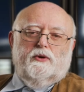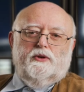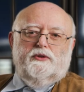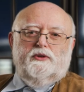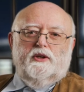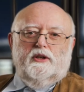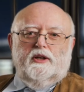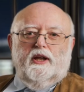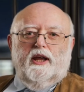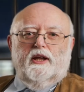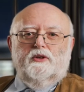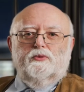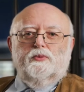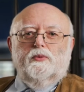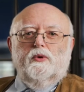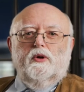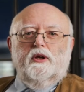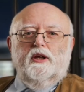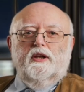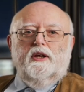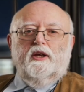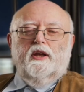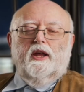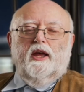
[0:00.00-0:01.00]
on the
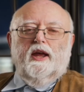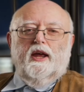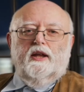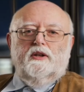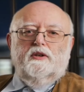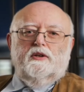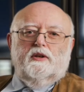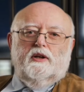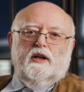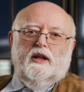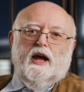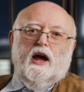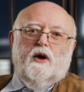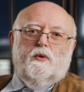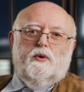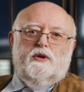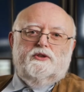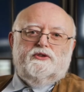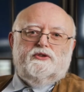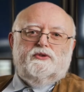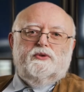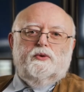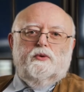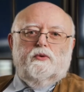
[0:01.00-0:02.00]
network and allow
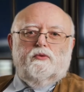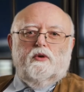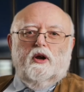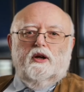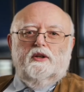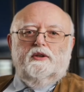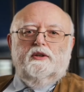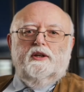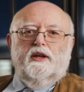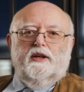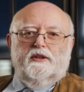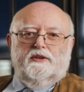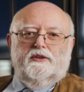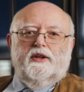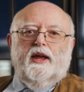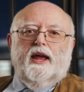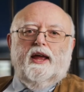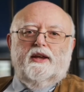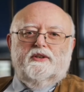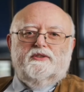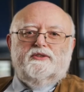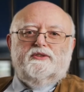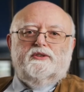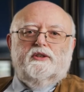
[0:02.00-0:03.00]
us to run
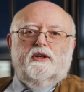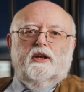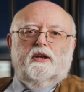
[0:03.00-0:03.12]
attacks